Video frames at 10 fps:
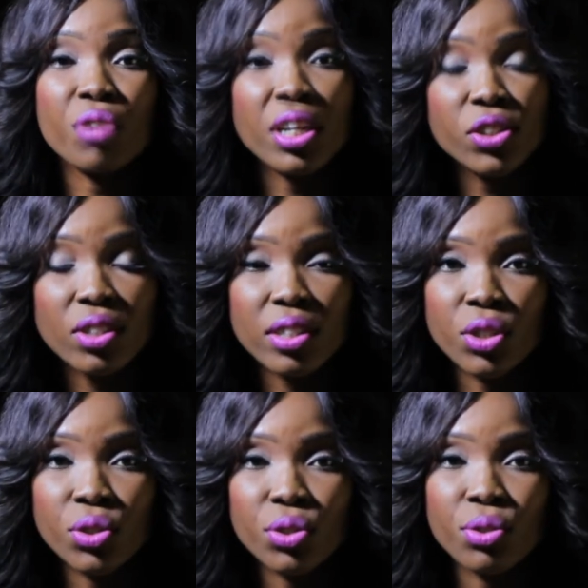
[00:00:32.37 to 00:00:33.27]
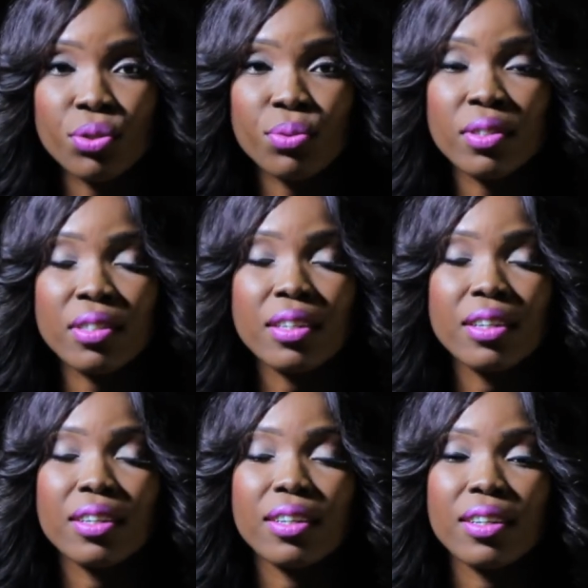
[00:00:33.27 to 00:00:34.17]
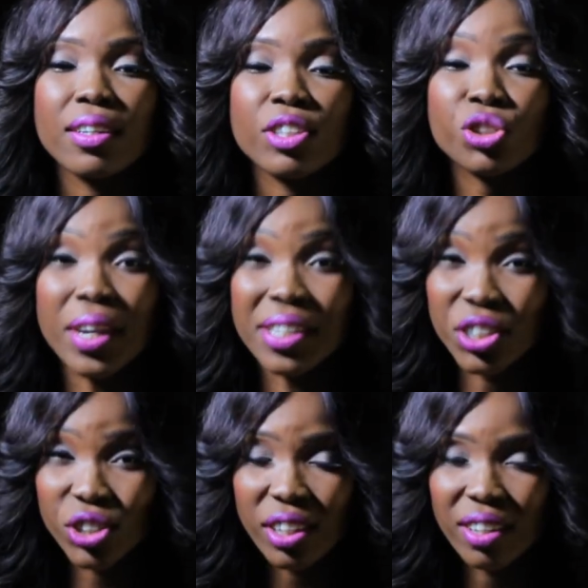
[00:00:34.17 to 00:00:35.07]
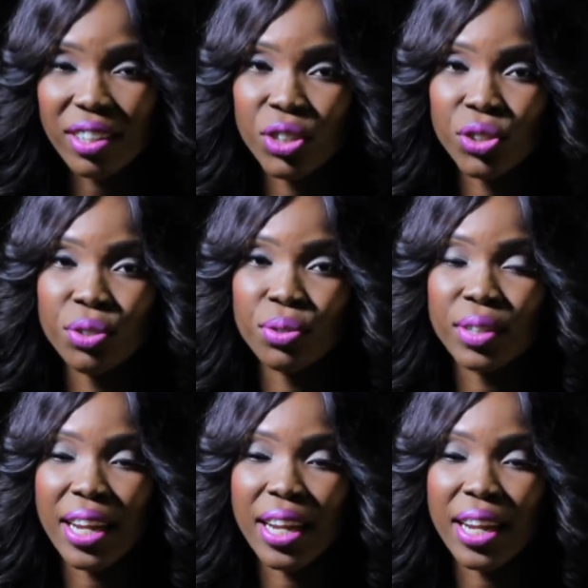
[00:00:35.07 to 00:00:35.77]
religious issues, traditional issues.